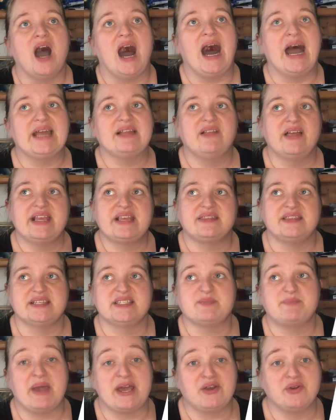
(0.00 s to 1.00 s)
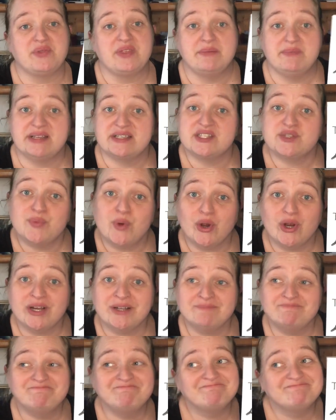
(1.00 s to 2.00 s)
I like this better than
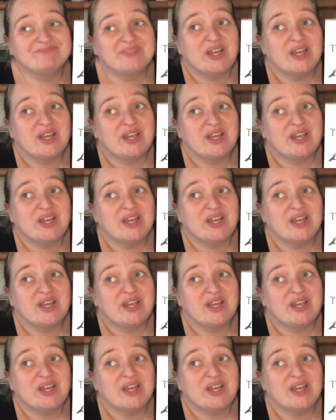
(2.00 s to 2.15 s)
Mistborn.